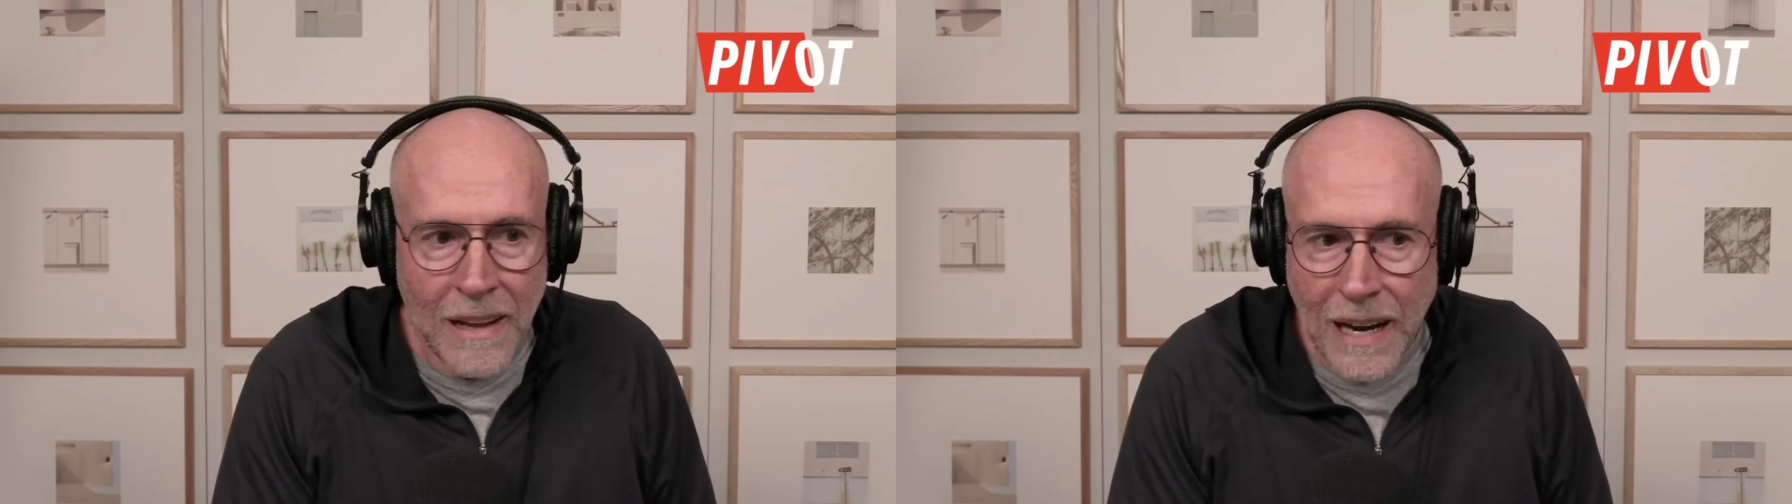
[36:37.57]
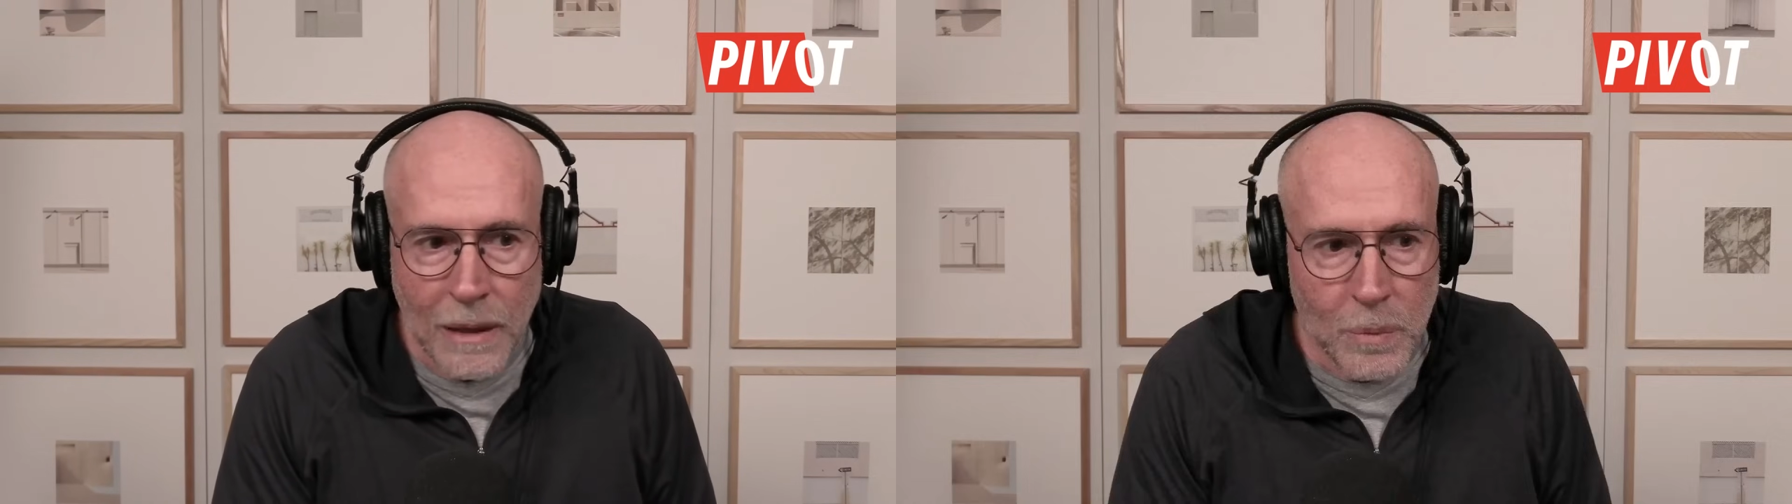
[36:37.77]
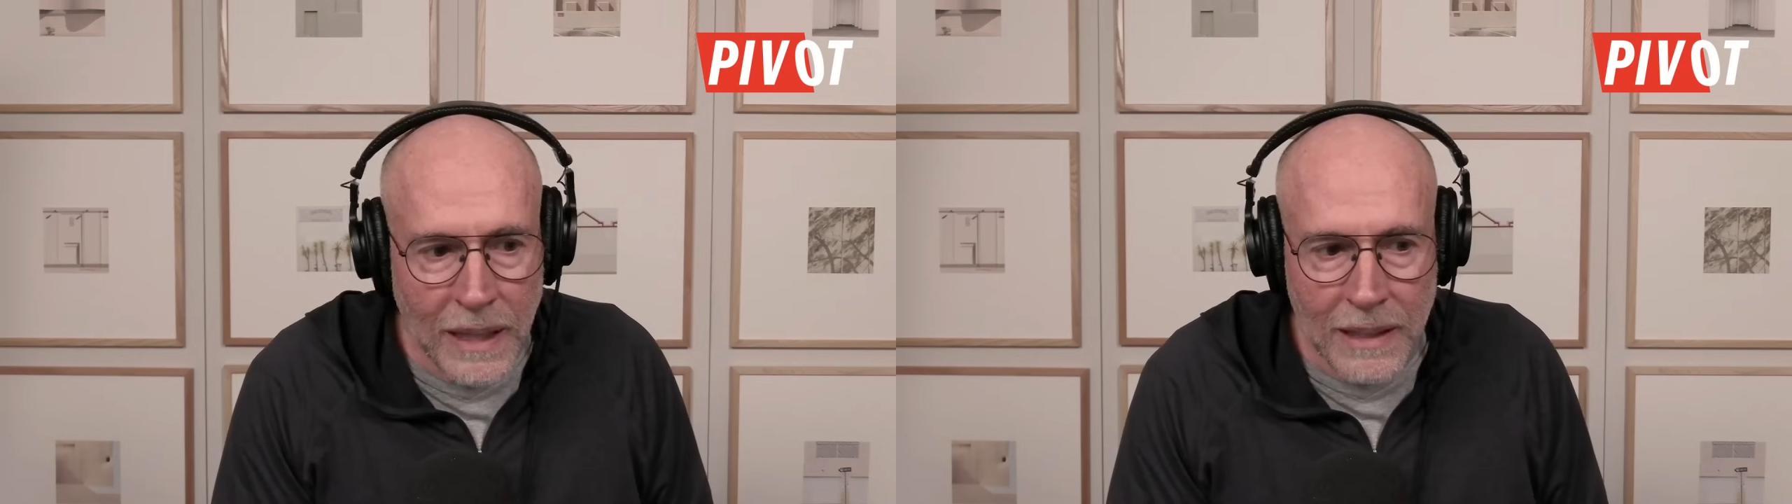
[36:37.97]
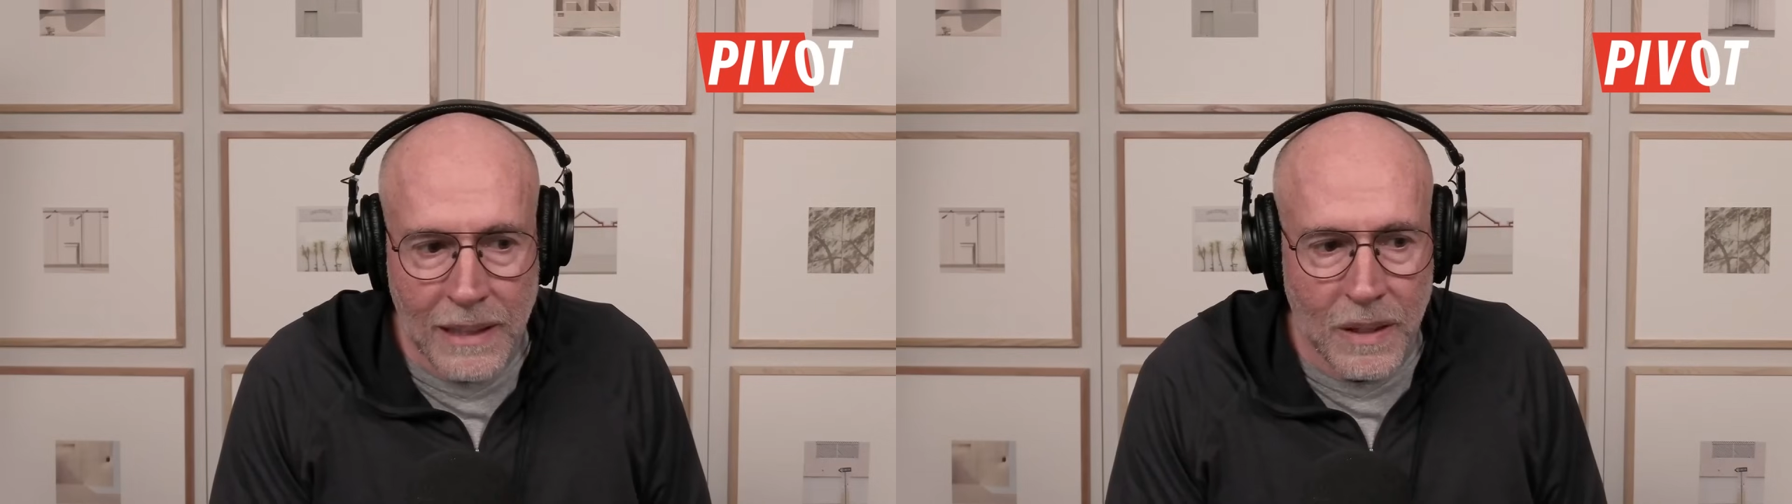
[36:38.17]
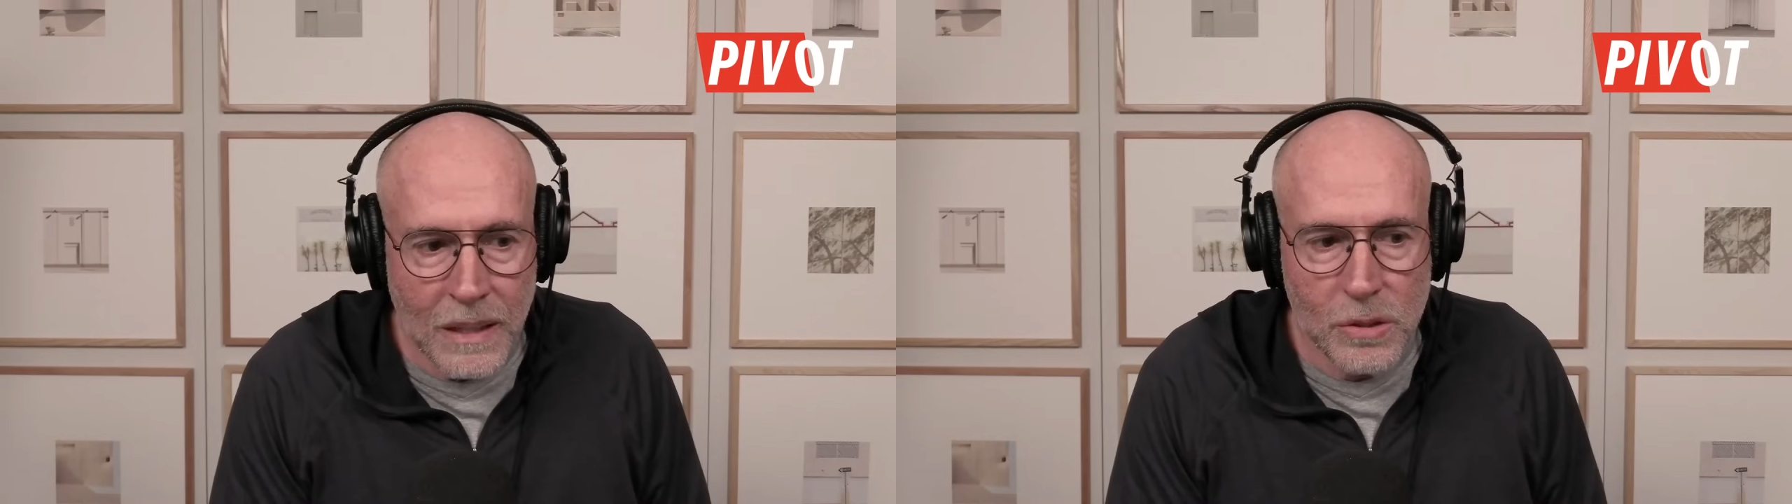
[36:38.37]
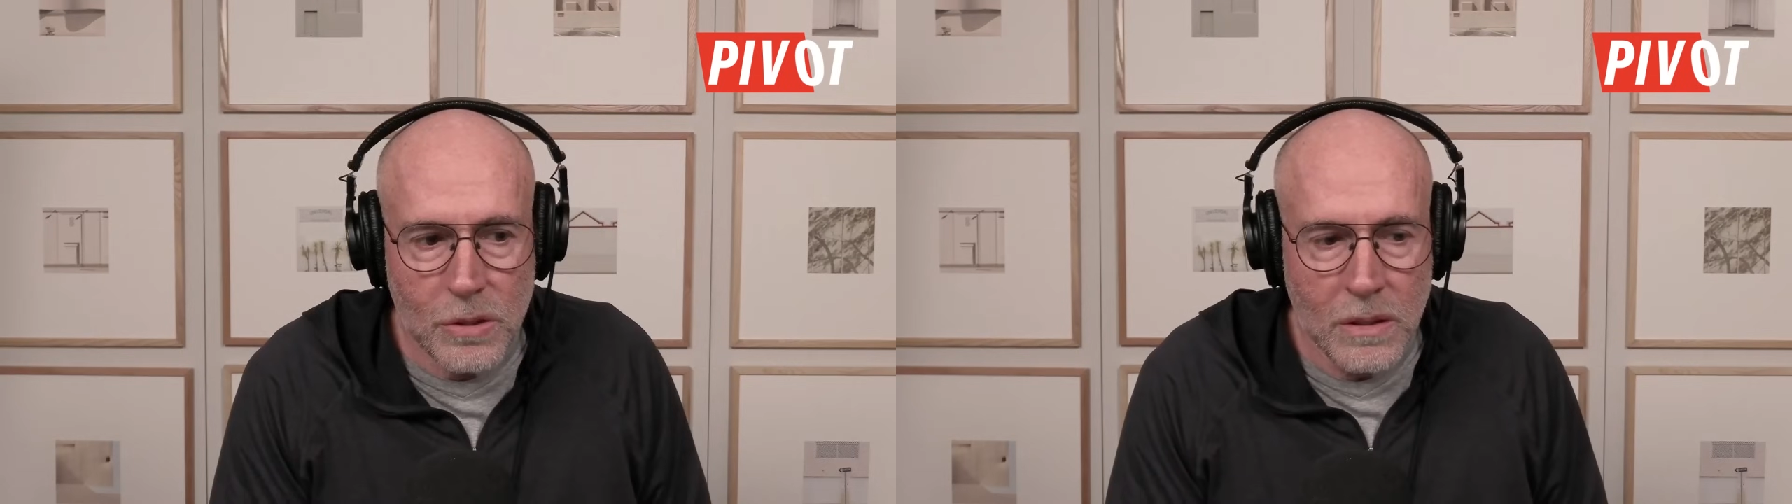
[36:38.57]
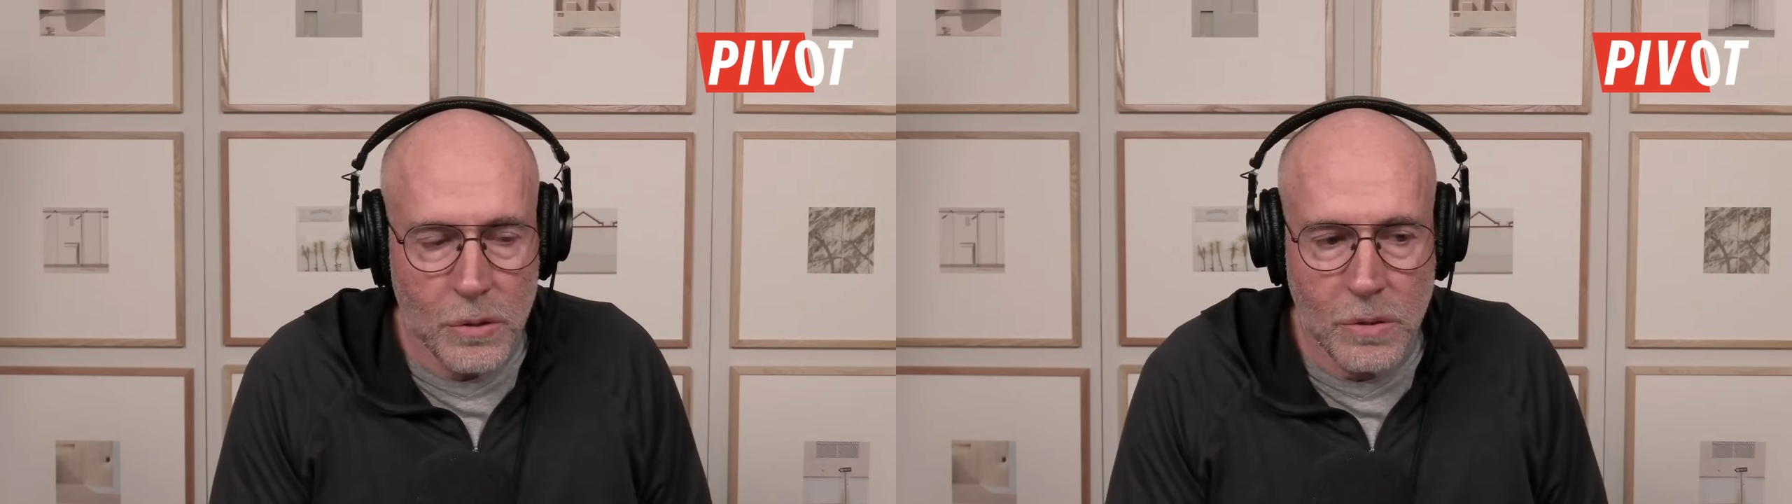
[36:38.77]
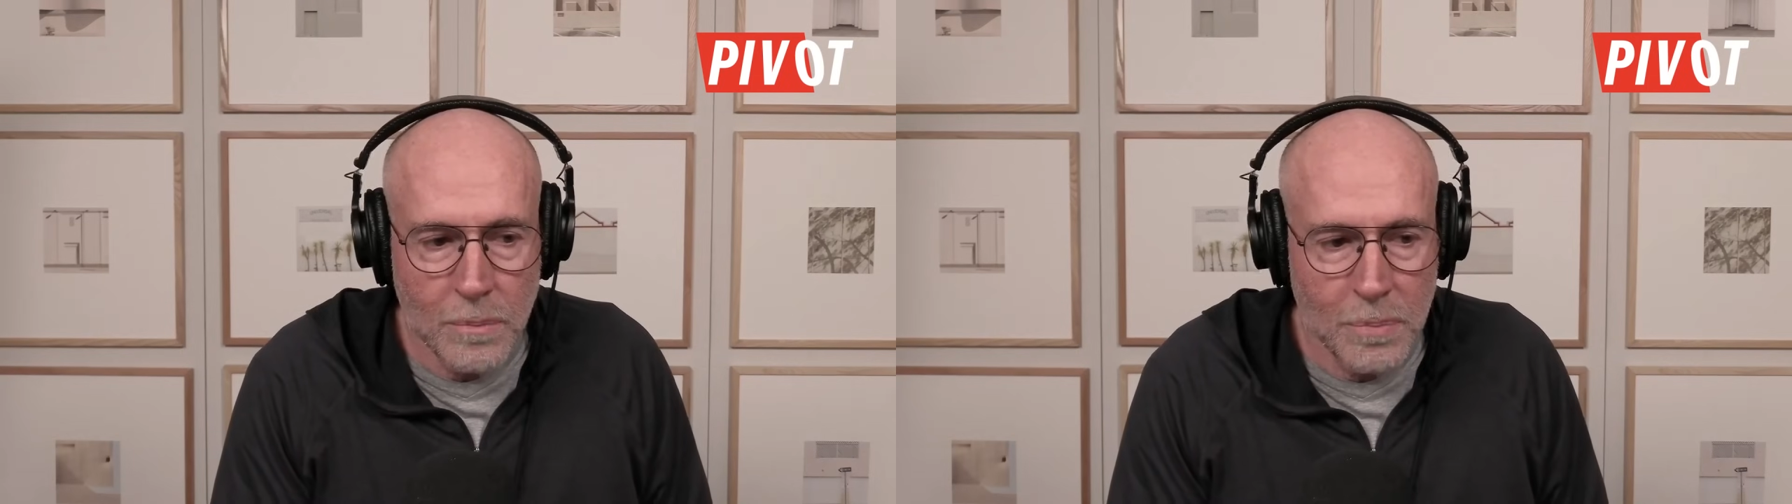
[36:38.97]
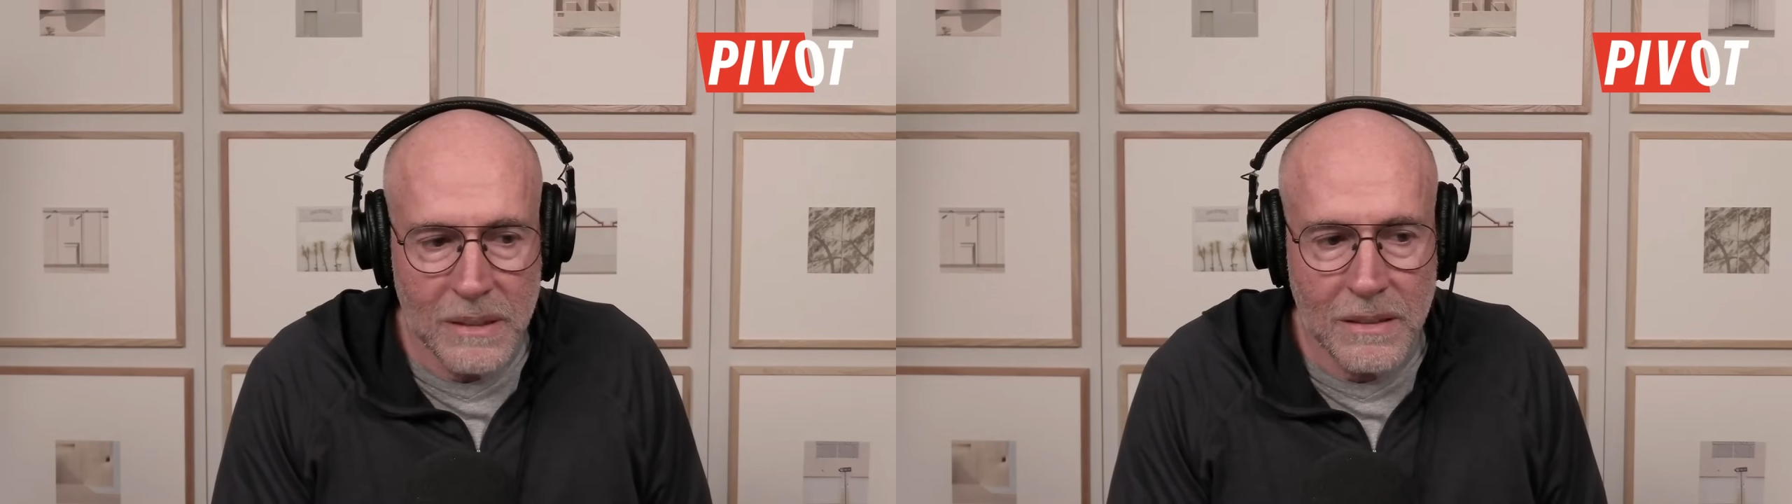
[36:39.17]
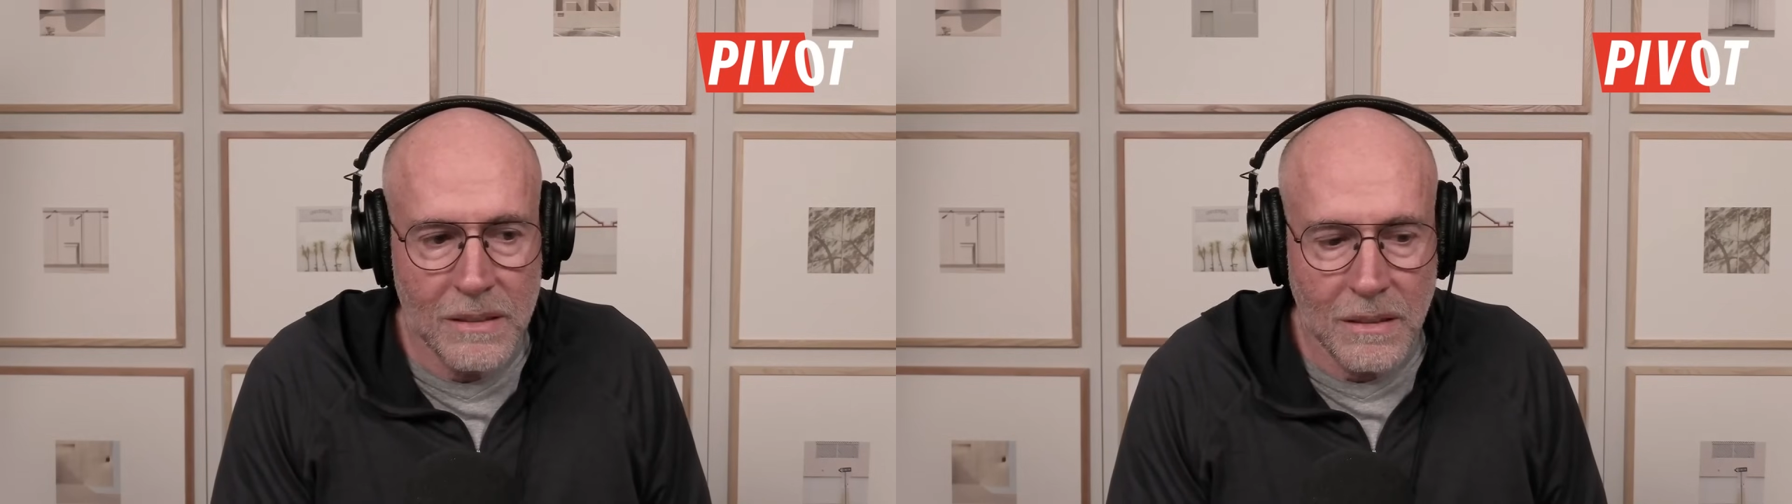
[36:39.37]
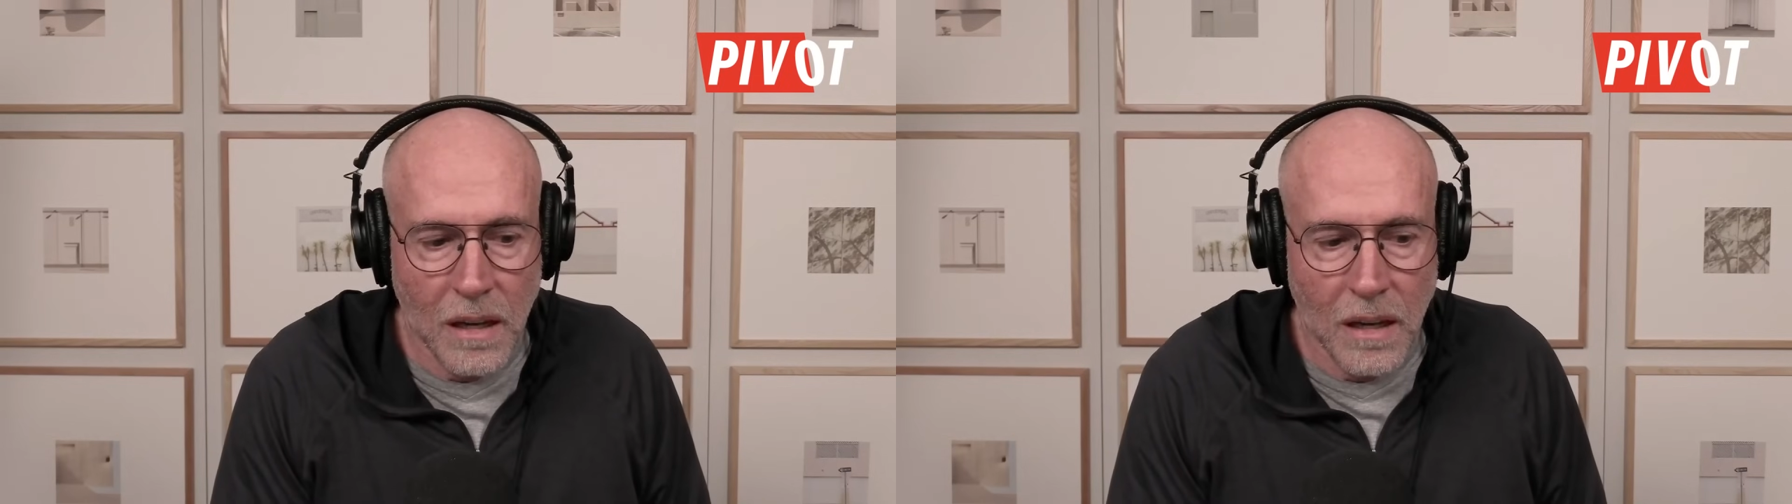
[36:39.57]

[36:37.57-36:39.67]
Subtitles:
I ran across Trump businesses